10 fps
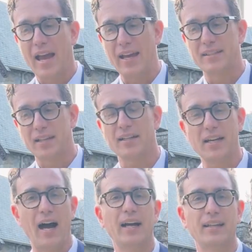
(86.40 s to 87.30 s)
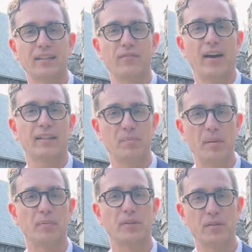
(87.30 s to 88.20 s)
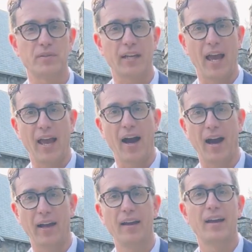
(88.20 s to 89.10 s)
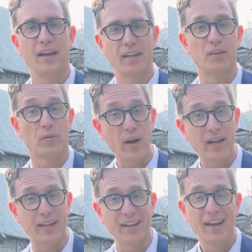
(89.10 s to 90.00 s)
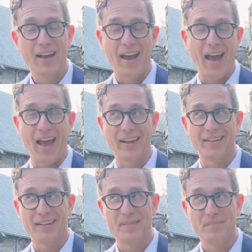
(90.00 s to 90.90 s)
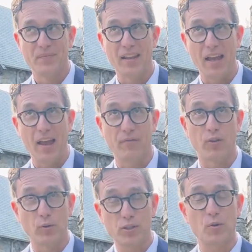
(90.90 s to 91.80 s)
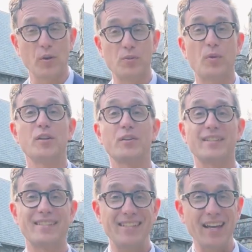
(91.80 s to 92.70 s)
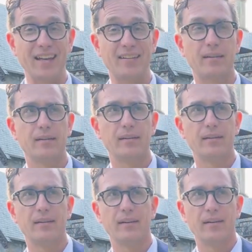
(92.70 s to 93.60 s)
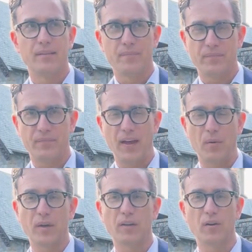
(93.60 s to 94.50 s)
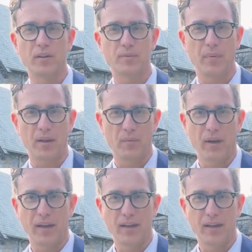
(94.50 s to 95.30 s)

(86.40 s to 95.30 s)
it does highlight the fact that people are using AI in their writing, and if those are the ones where you can see it, that weird noise, by the way,